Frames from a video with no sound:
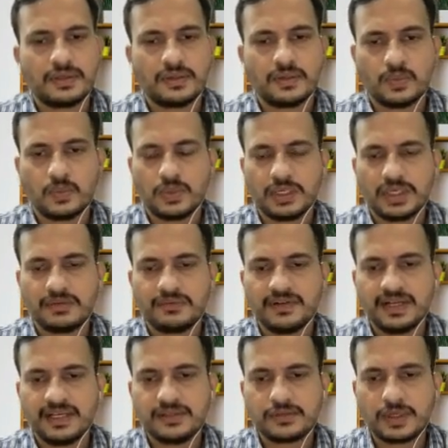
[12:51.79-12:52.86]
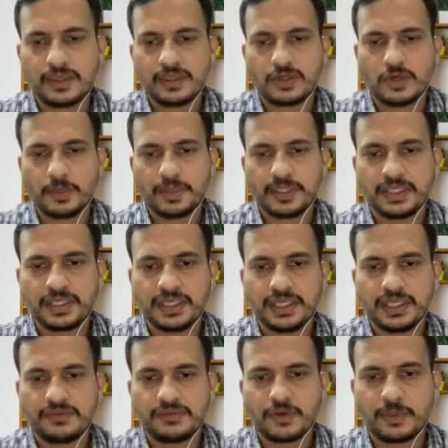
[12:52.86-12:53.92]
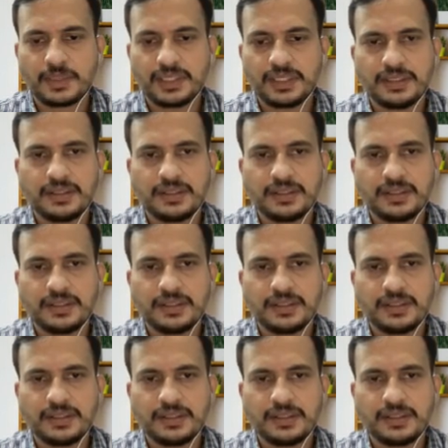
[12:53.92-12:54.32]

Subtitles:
Word file, so I'll copy it from here.